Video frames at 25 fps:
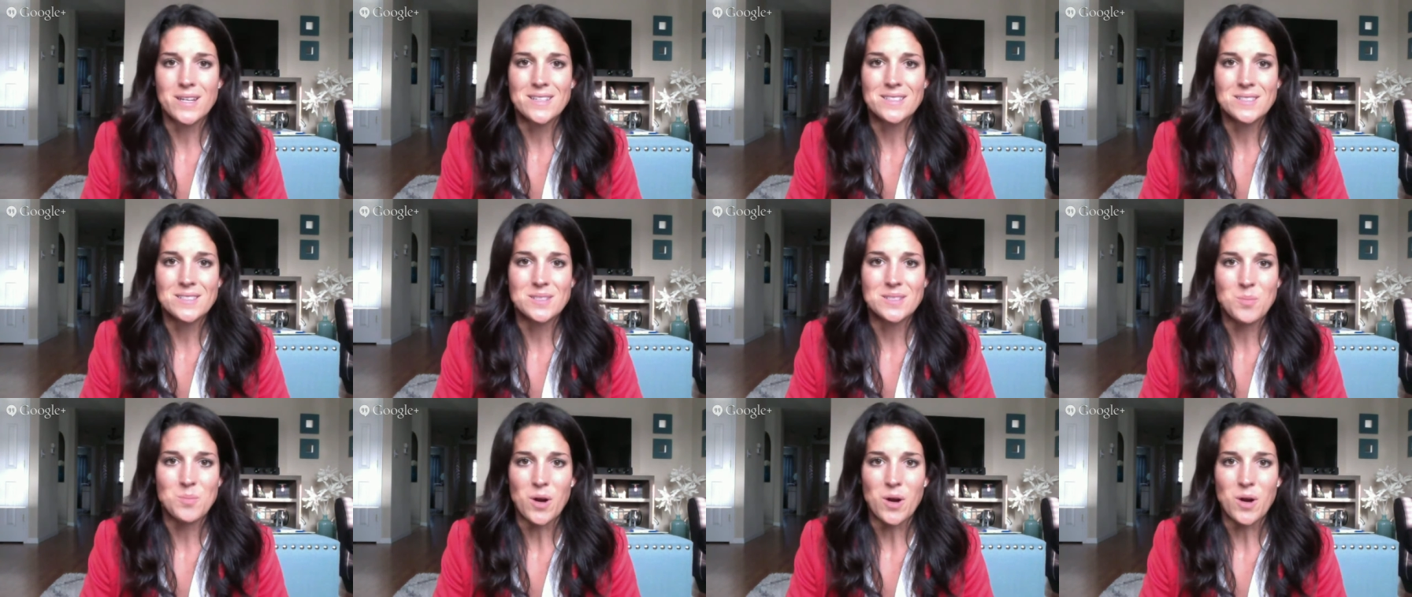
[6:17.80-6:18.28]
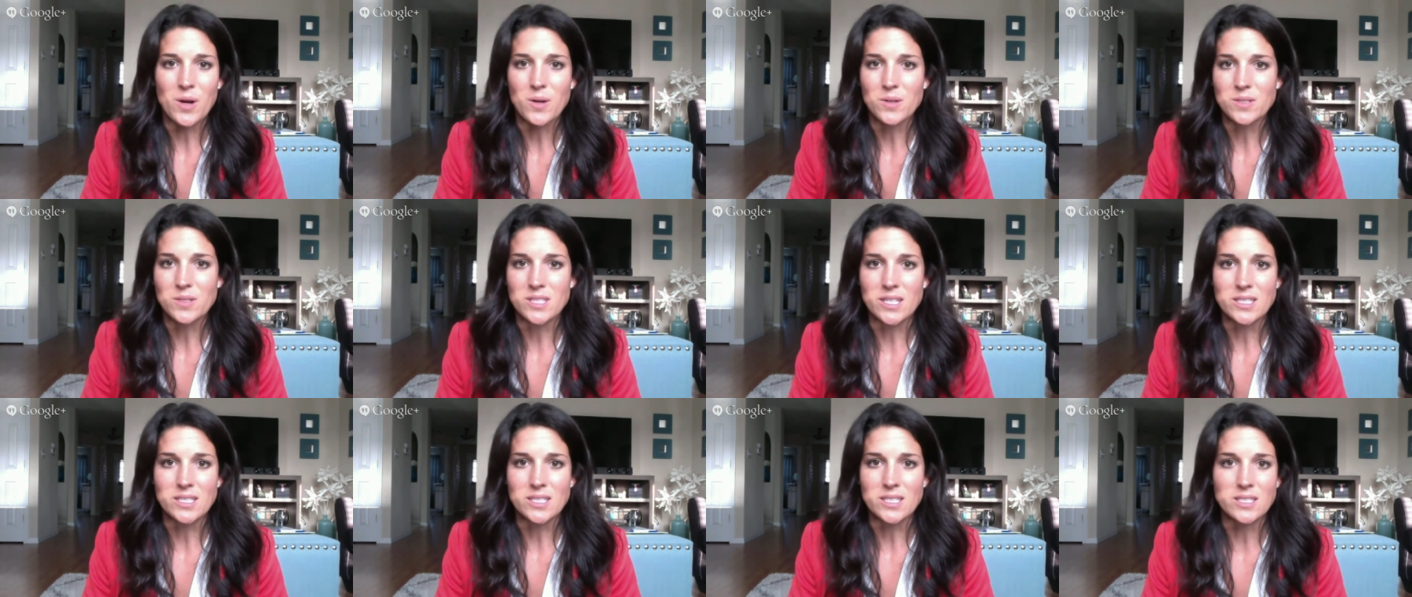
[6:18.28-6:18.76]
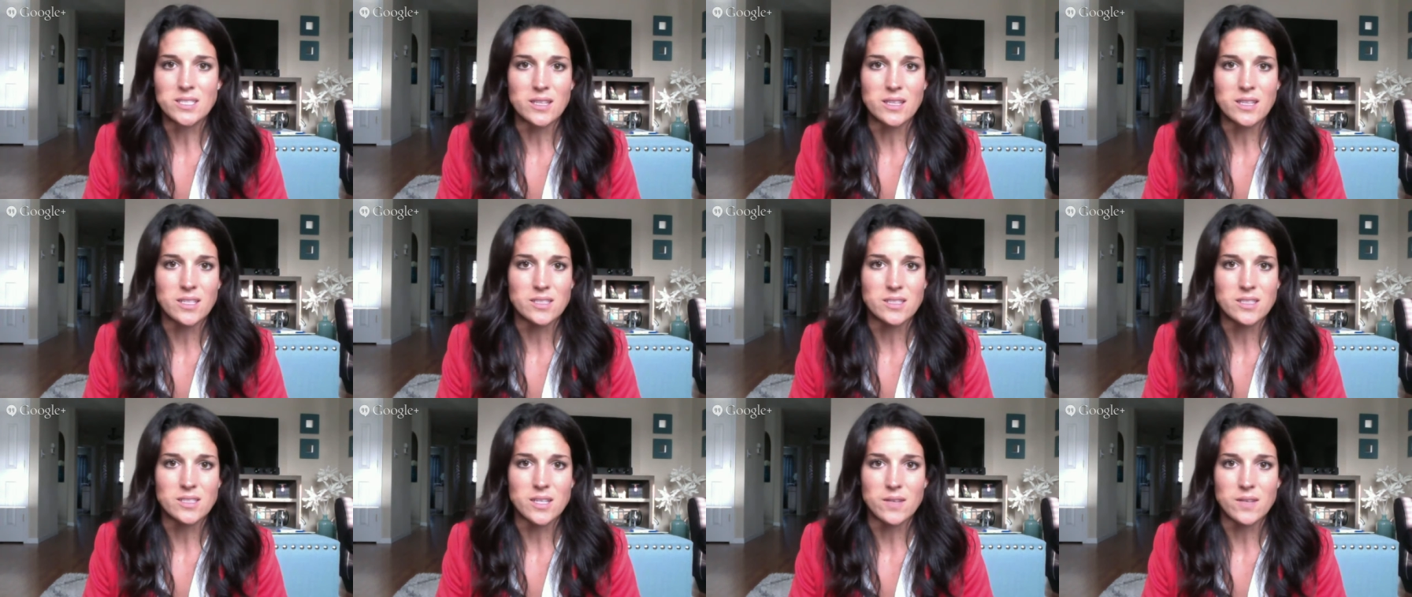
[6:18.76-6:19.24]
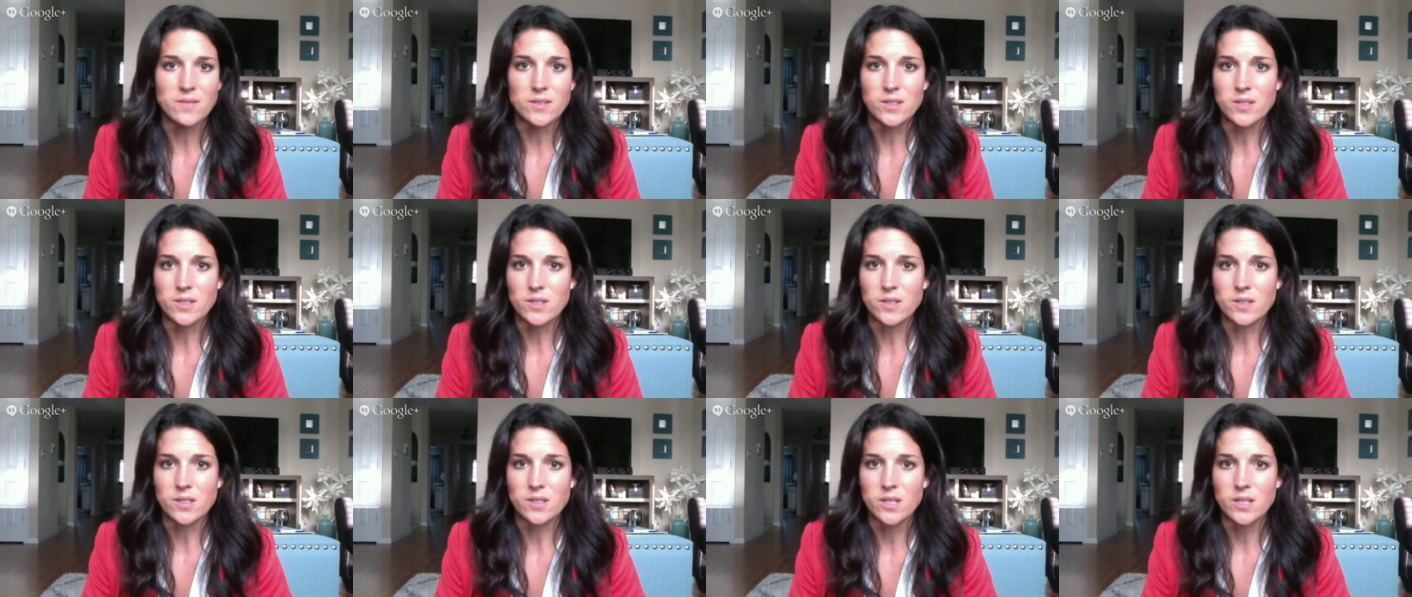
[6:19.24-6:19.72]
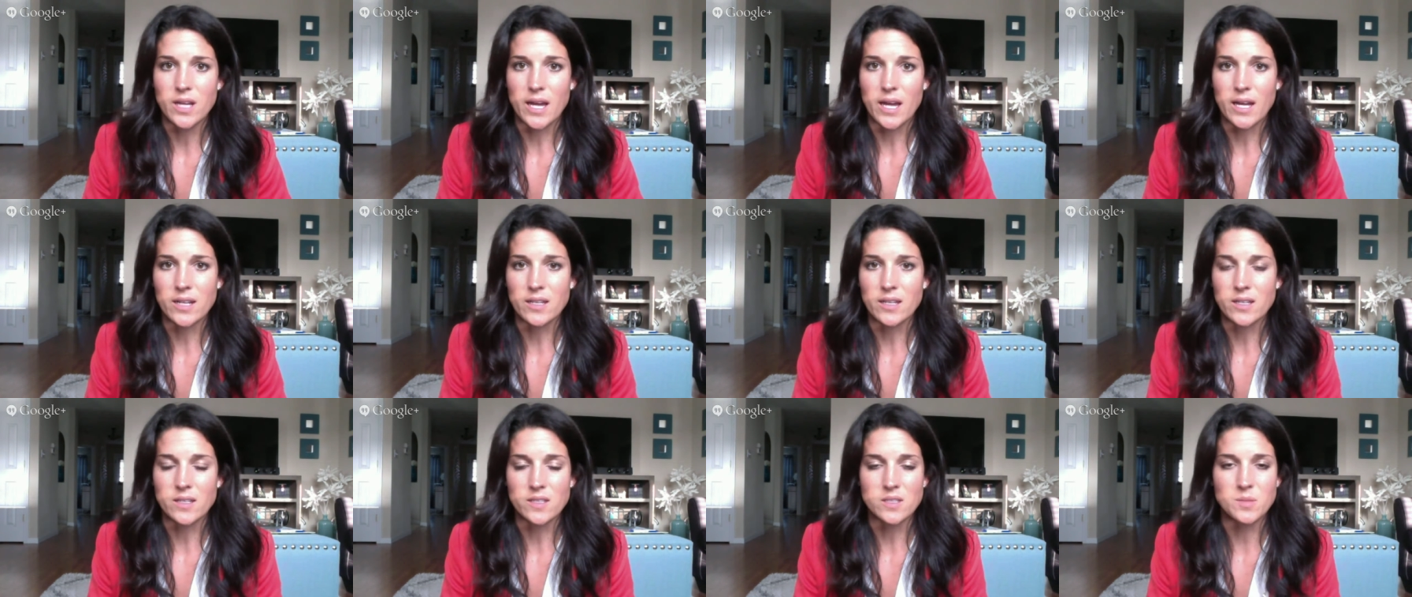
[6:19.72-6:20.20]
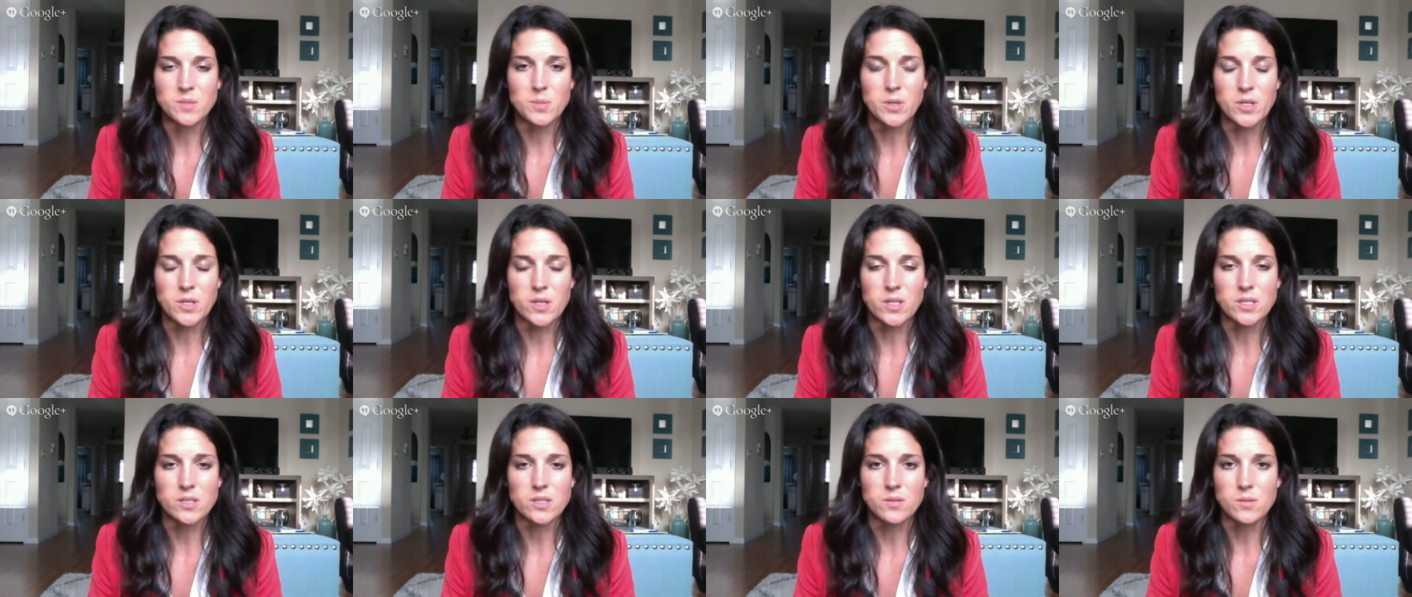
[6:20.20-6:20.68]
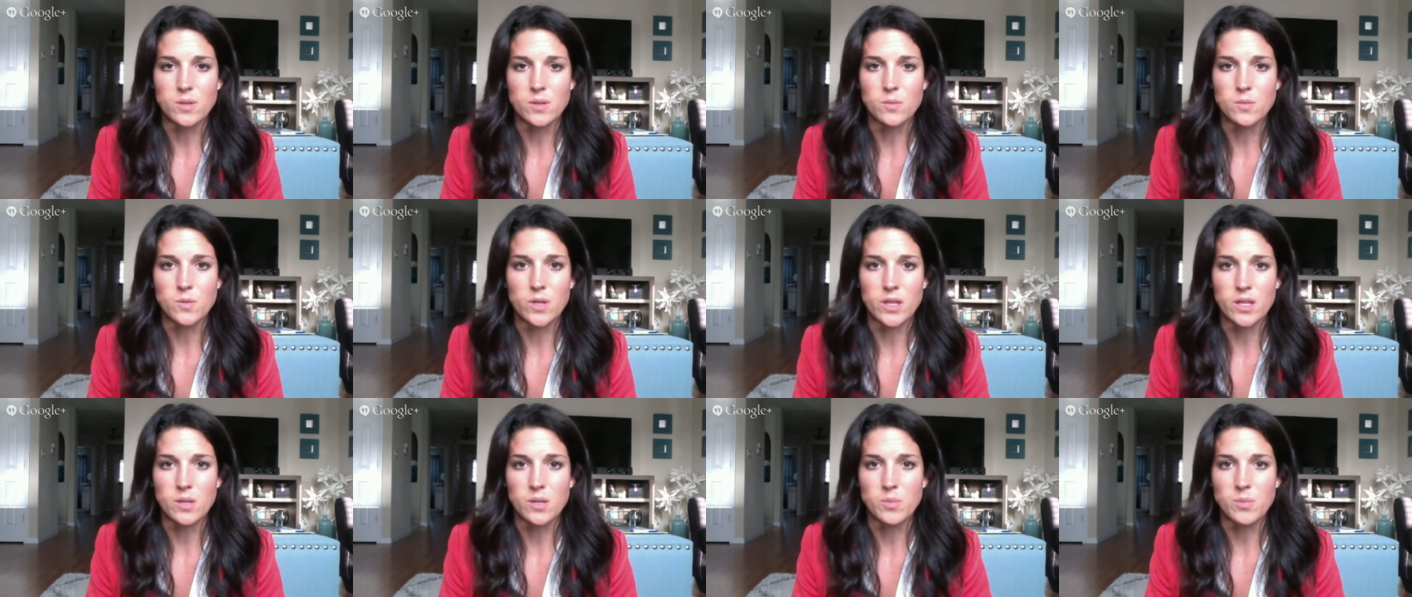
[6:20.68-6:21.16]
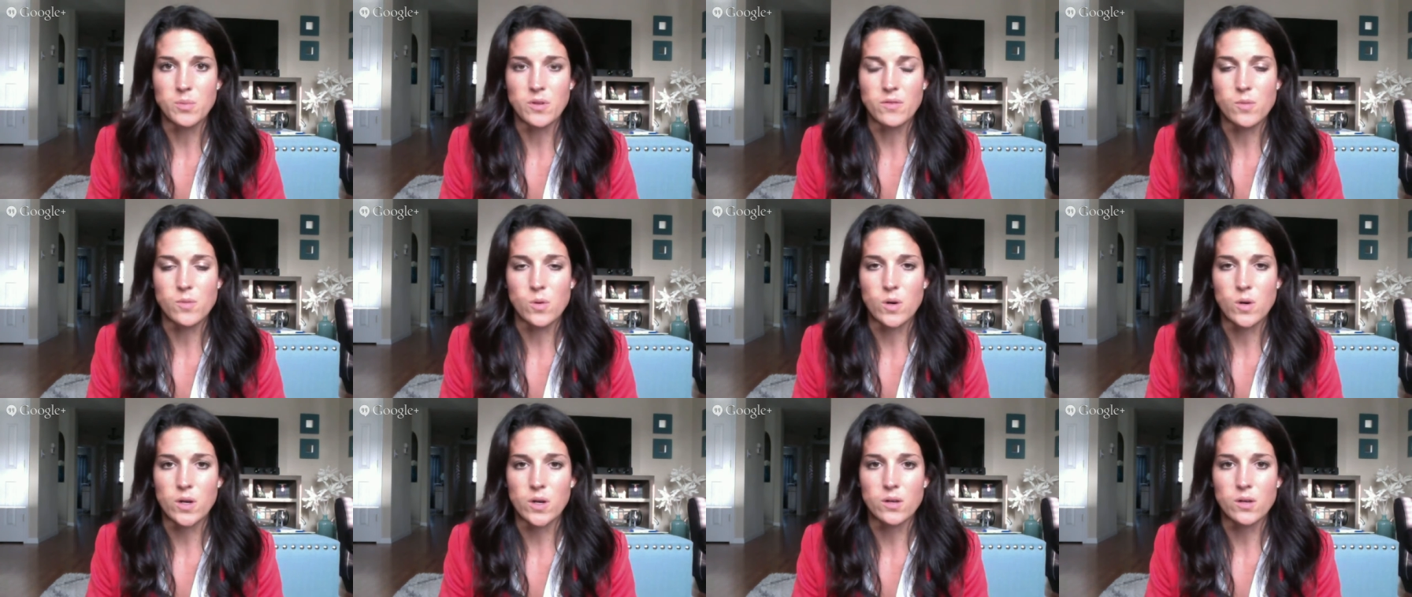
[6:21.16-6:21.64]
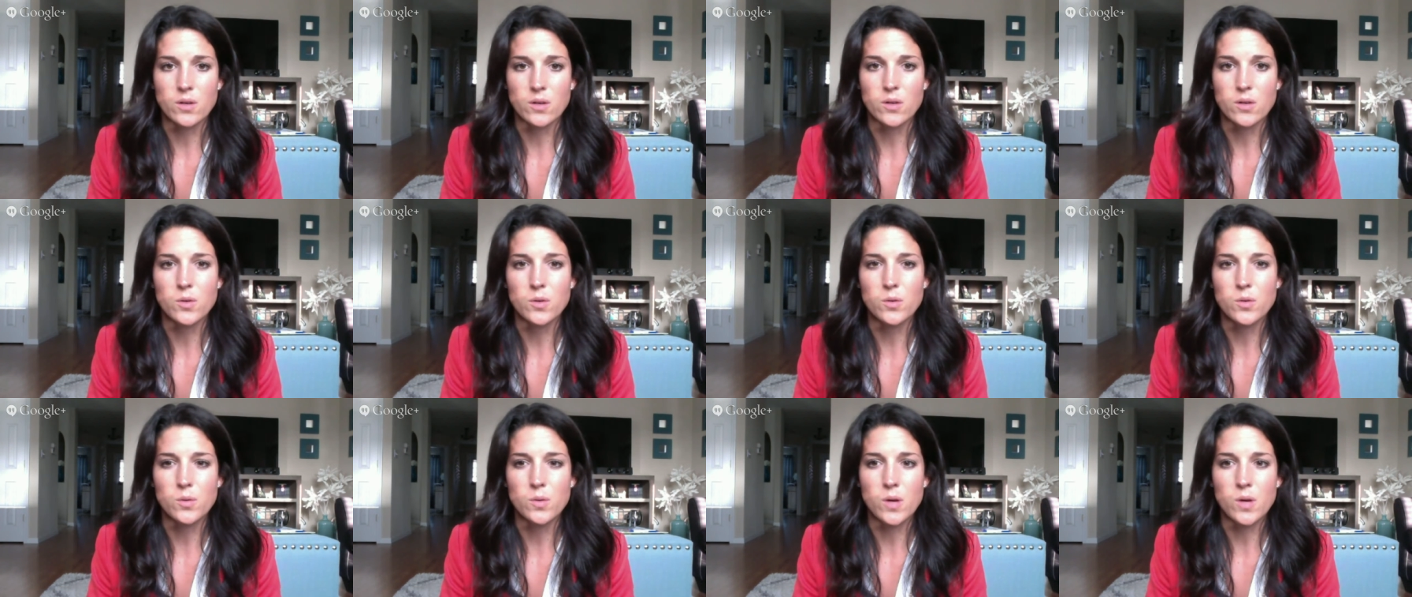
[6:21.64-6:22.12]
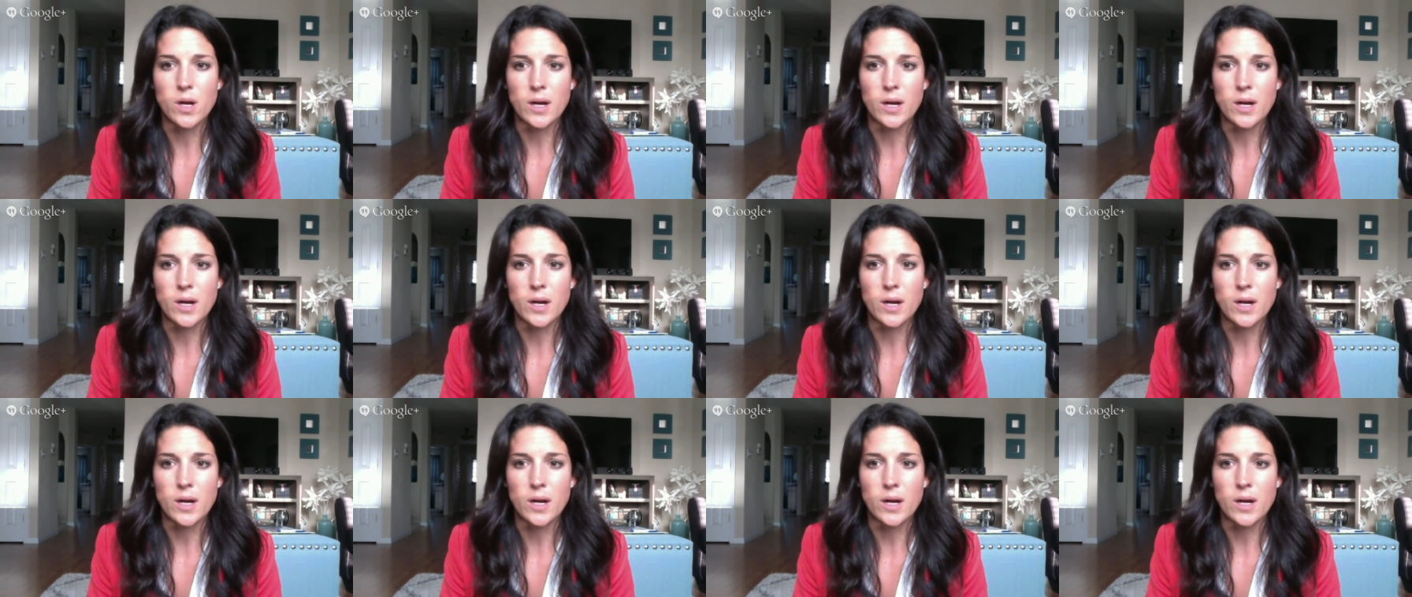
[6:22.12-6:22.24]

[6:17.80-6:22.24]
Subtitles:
to borrow Scentsy that's never had an experience with it before? Who